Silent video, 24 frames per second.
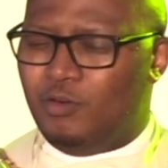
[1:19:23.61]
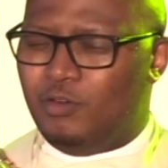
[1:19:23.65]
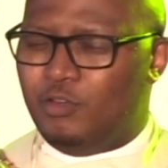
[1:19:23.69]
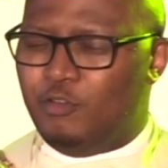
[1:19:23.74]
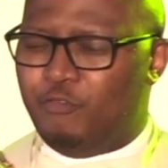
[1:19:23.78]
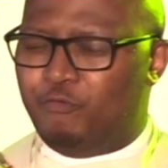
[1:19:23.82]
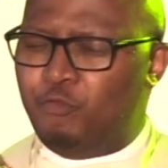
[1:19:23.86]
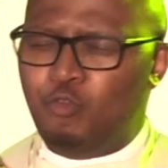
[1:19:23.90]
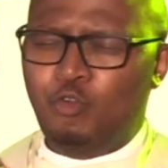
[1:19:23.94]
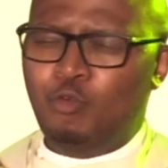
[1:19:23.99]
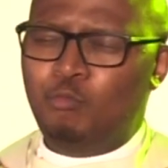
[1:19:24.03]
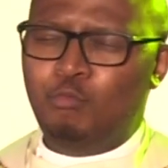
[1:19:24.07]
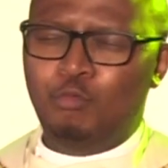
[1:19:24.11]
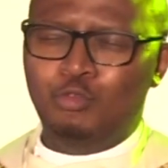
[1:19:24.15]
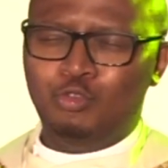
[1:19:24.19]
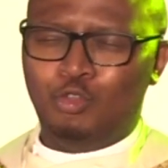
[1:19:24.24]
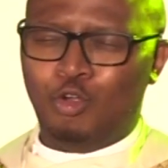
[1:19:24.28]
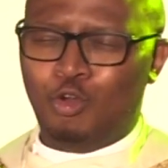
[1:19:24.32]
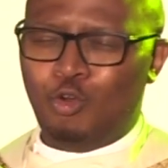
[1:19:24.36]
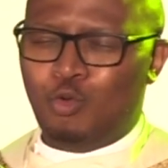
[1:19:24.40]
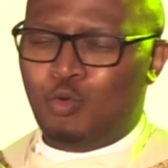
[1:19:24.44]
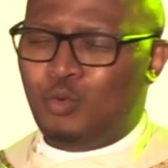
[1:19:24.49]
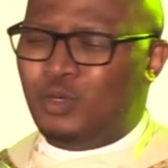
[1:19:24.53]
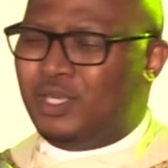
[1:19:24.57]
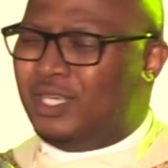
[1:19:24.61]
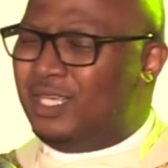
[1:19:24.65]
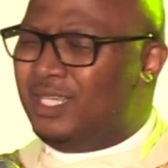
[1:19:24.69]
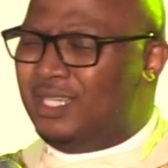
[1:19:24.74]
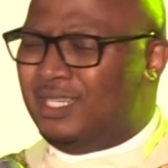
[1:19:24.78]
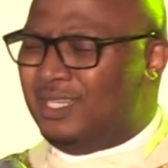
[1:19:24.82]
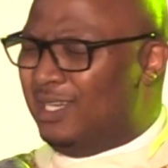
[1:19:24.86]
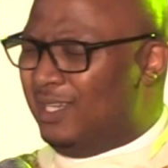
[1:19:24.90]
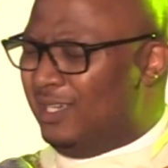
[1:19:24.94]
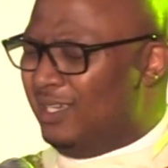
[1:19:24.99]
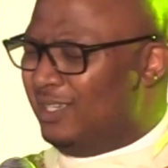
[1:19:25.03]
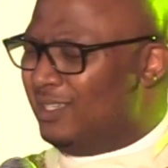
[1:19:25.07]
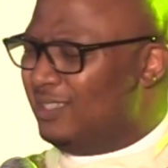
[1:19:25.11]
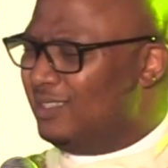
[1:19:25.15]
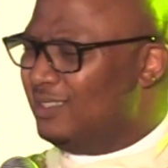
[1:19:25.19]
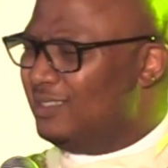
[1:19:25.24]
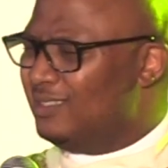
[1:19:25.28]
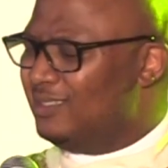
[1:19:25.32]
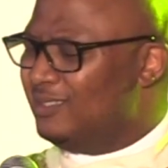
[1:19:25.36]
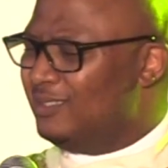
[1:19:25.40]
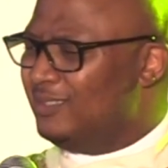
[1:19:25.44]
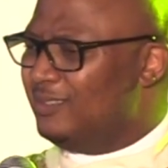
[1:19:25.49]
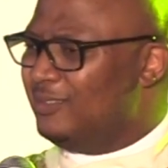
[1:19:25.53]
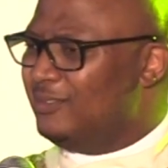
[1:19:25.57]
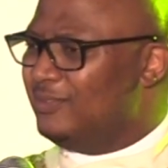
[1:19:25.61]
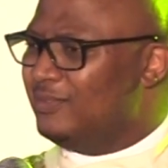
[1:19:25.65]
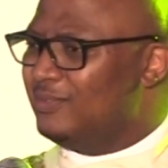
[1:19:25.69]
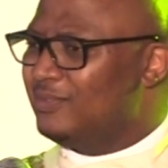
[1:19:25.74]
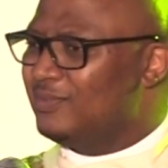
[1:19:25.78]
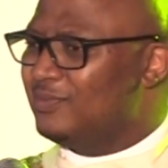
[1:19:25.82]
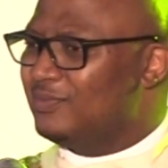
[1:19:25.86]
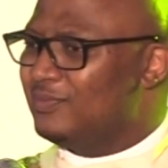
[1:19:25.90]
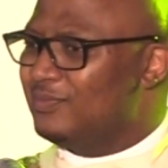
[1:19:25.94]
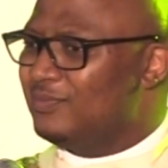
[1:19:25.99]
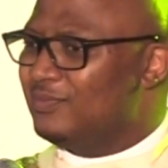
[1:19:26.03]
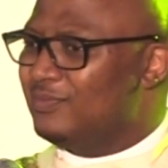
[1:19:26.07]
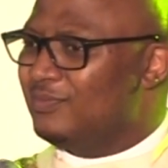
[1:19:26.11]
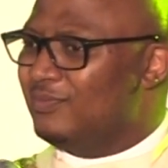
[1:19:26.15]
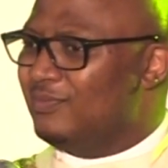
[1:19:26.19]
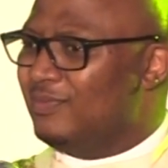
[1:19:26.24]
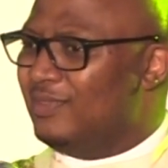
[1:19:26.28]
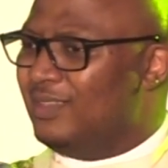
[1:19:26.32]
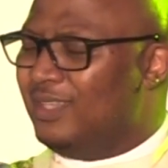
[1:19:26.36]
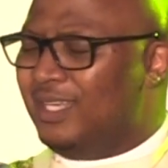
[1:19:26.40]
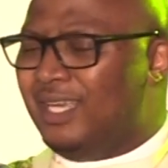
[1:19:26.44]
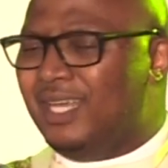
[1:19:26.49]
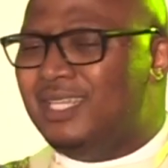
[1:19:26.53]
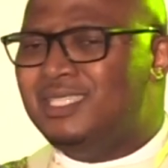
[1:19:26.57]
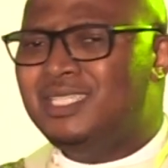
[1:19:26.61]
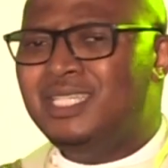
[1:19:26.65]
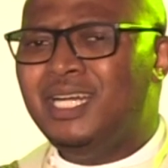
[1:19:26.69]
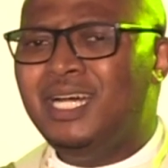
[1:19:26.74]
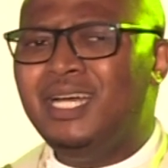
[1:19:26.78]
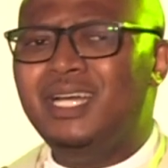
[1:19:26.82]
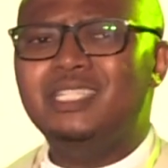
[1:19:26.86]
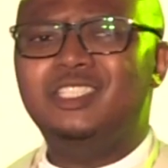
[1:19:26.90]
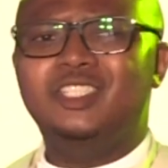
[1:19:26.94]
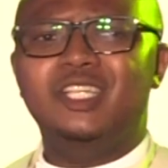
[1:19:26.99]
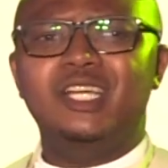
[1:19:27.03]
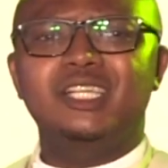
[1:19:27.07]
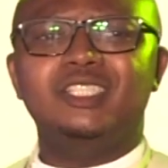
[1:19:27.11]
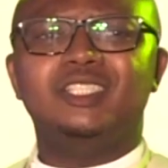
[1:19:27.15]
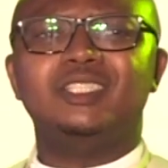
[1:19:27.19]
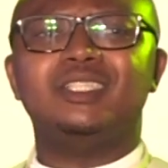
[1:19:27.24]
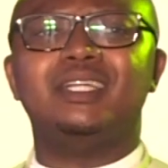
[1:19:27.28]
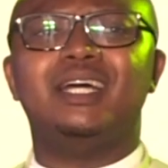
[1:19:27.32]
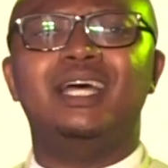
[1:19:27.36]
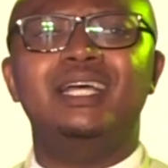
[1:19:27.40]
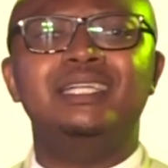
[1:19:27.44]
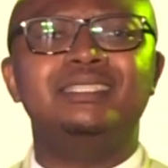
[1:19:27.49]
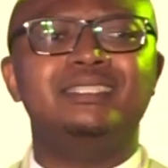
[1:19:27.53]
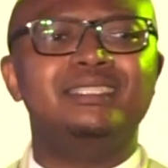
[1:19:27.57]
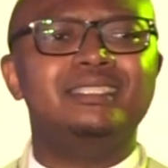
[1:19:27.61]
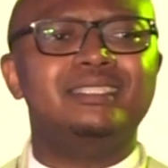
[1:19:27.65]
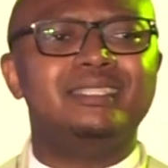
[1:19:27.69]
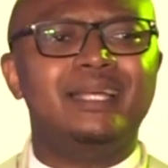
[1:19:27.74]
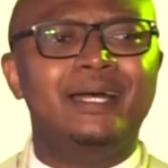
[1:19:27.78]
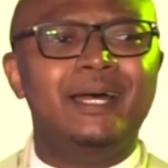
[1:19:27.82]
"Ngifuna umuntu olungile," the entire church rises